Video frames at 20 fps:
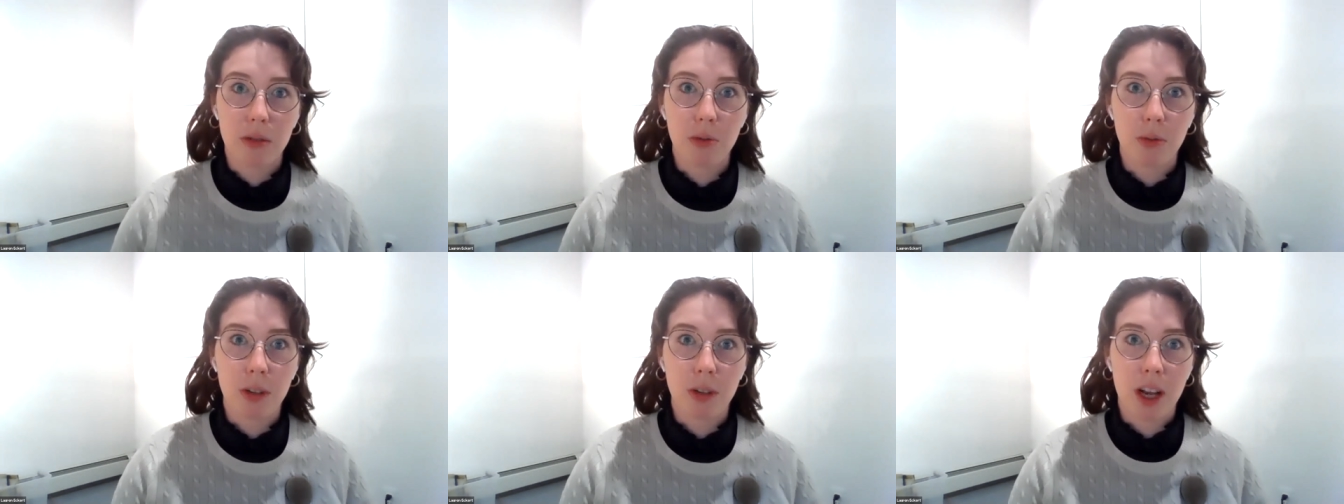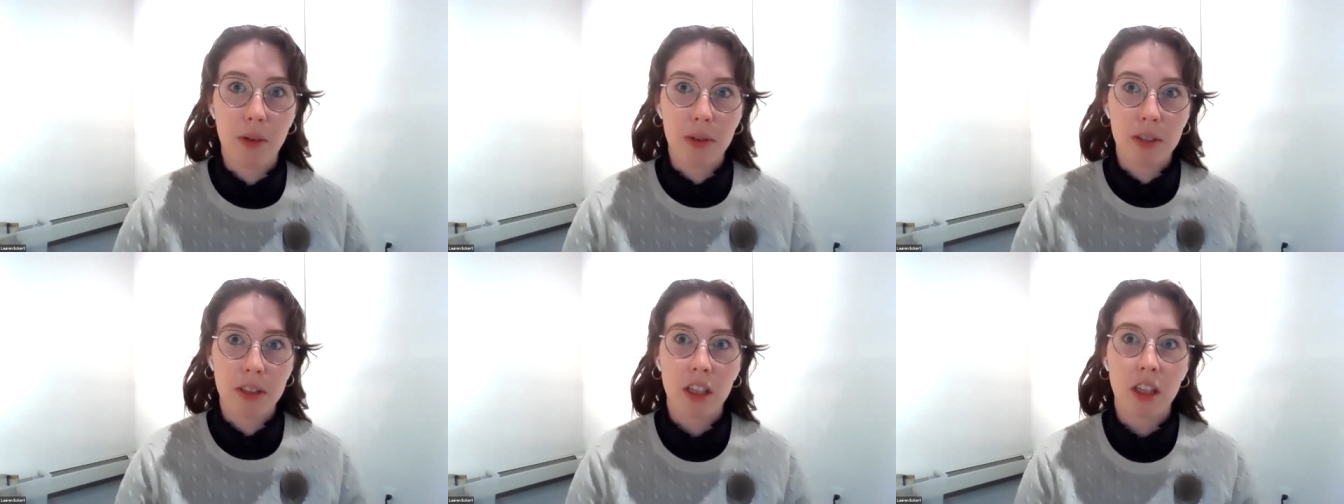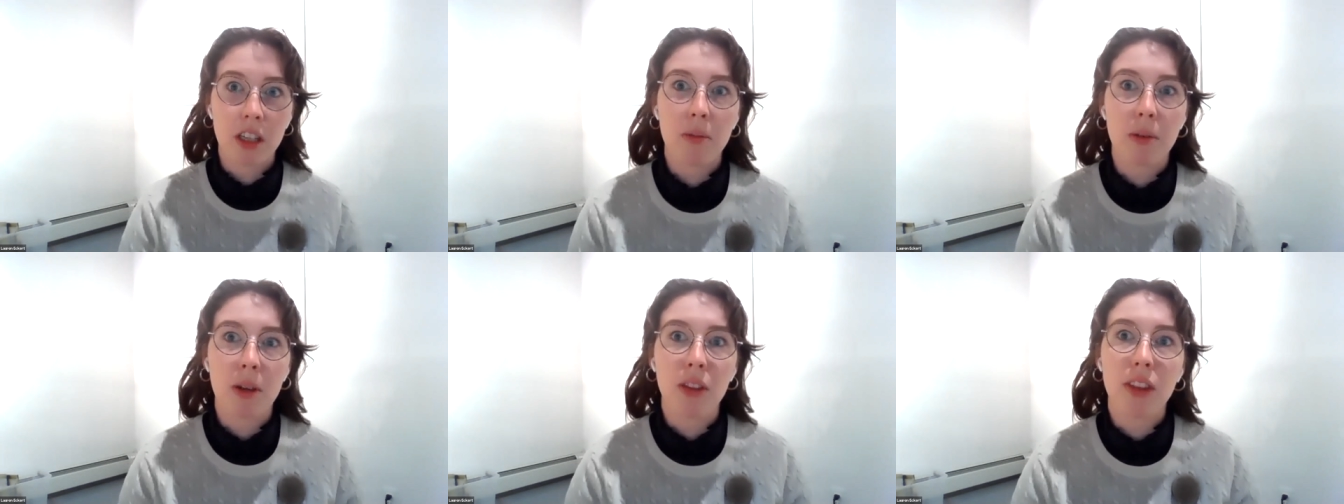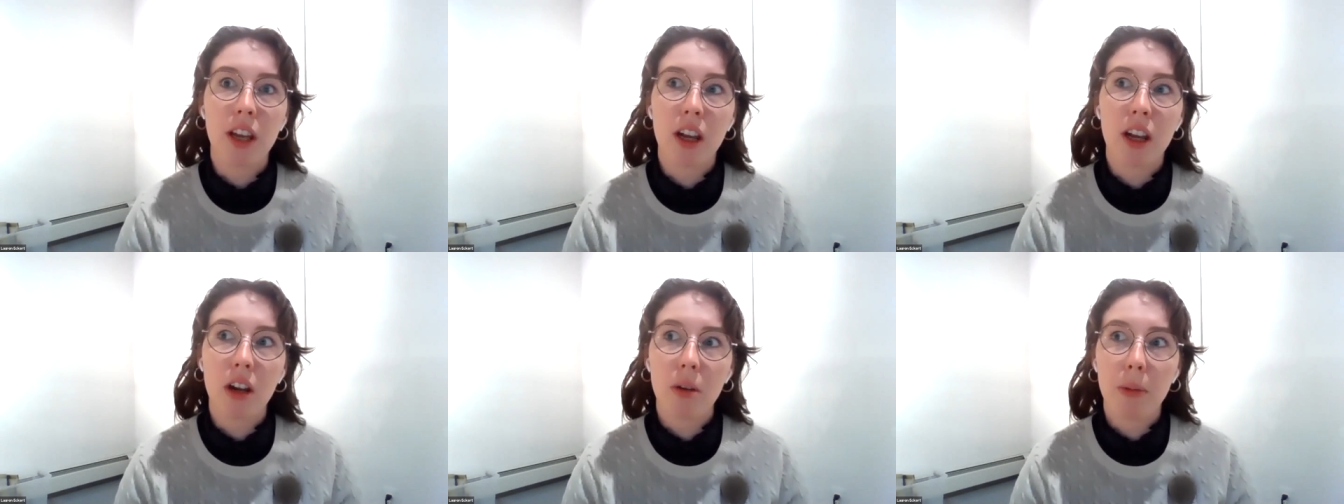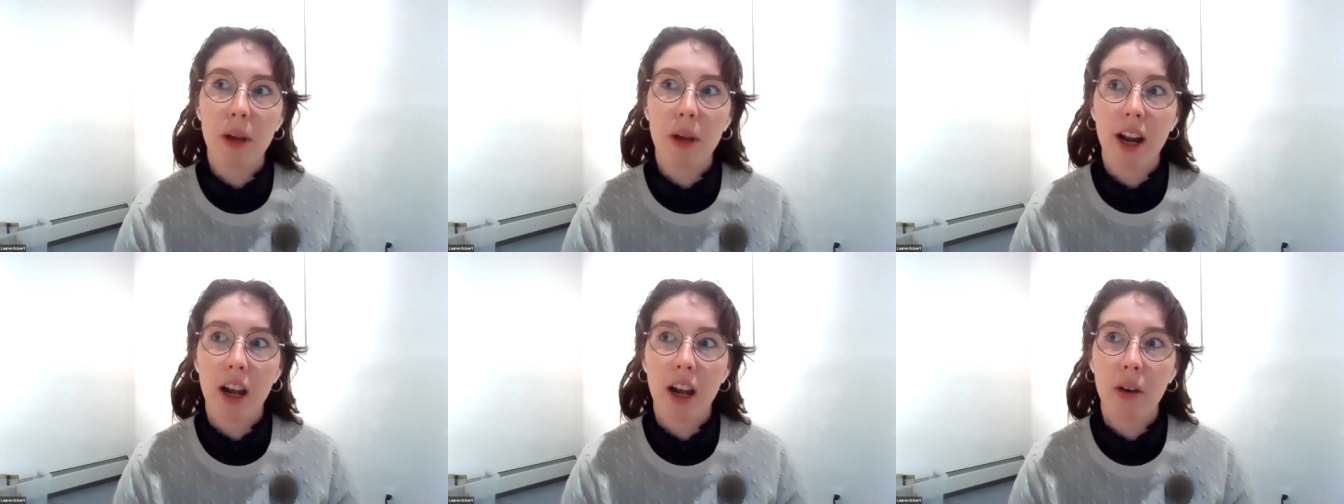what I was thinking about there,
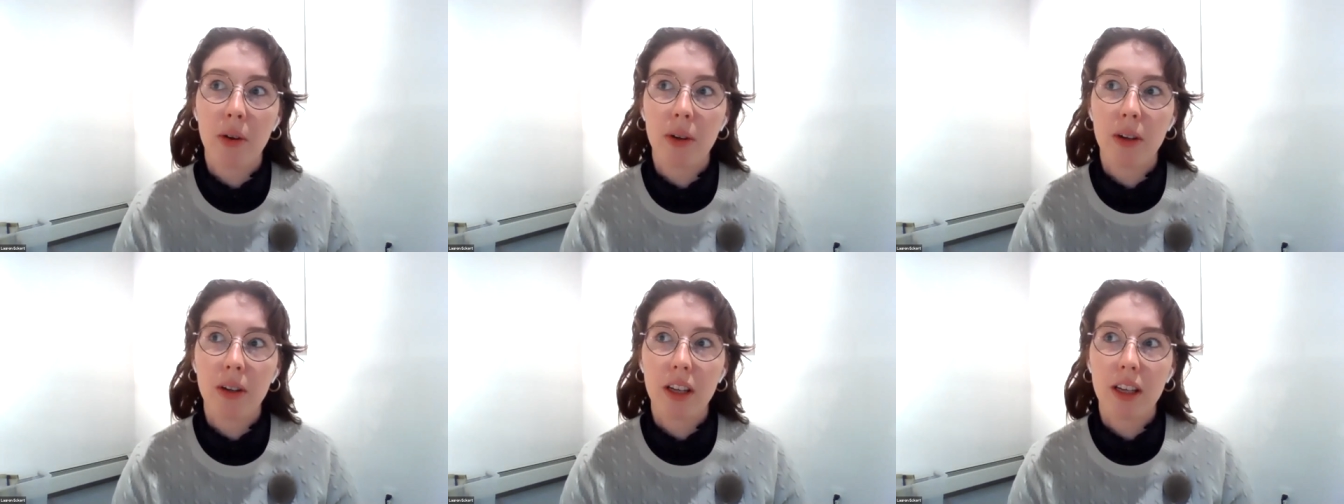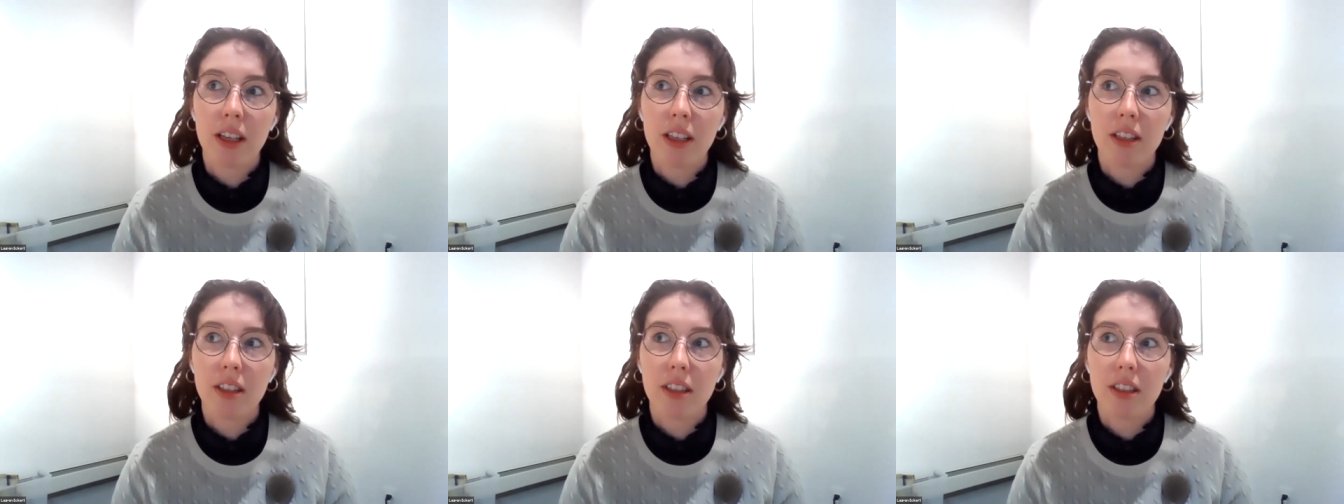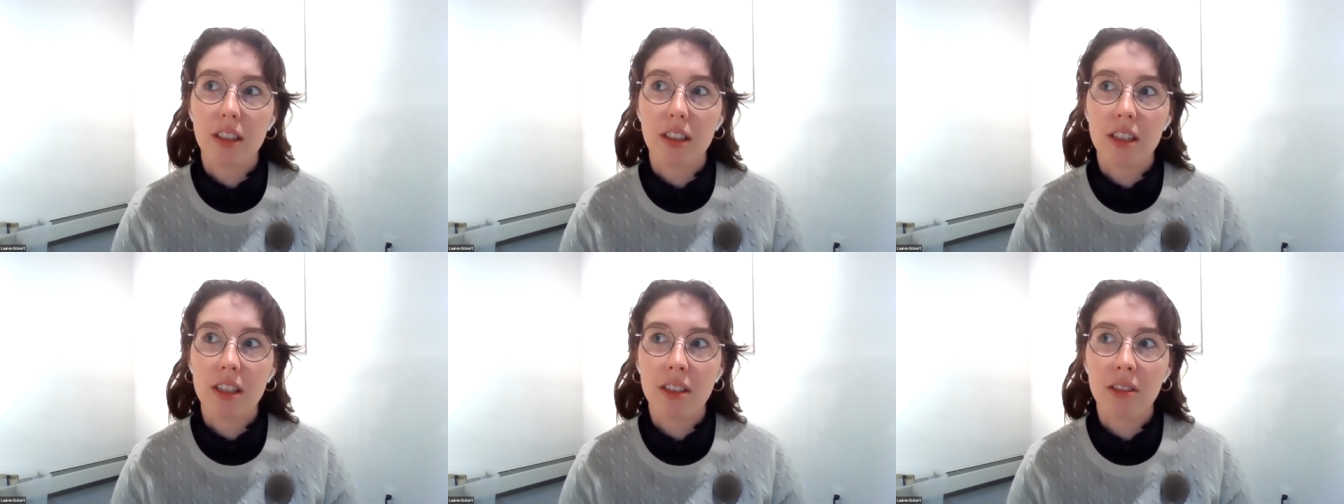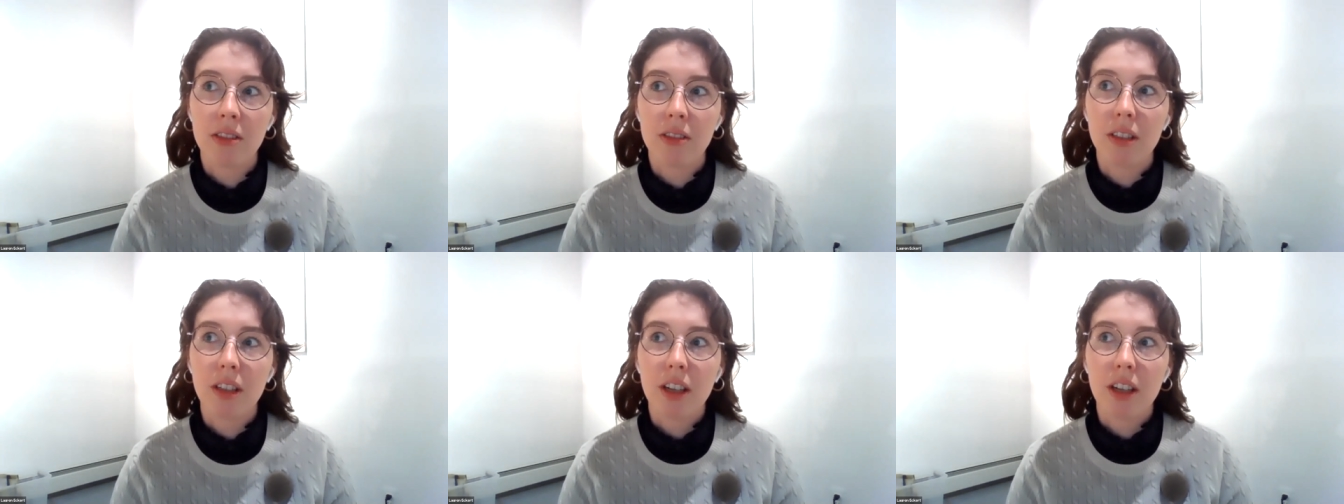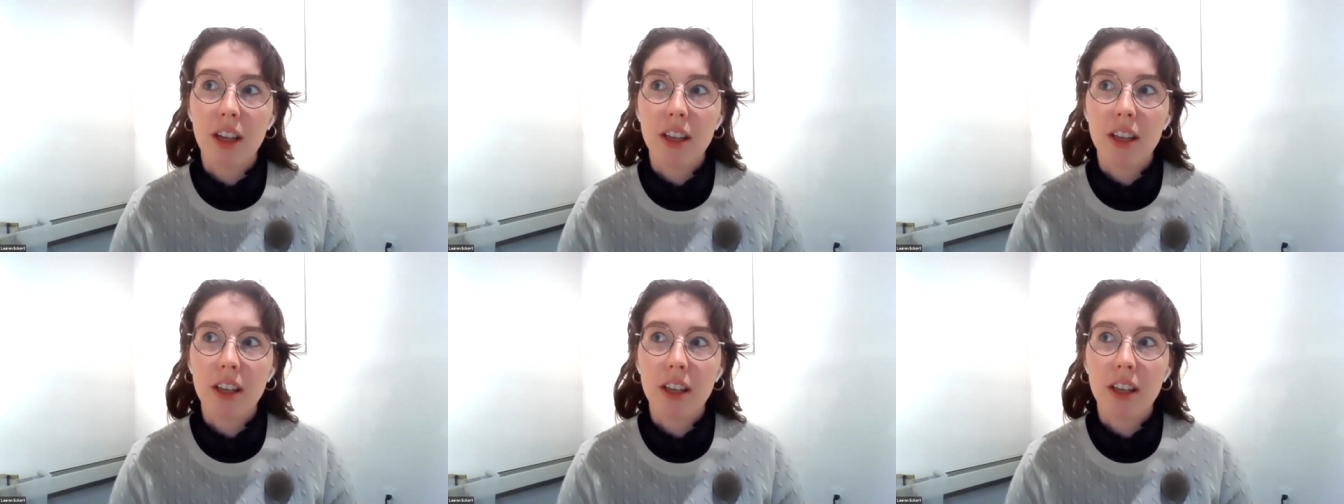about how it isn't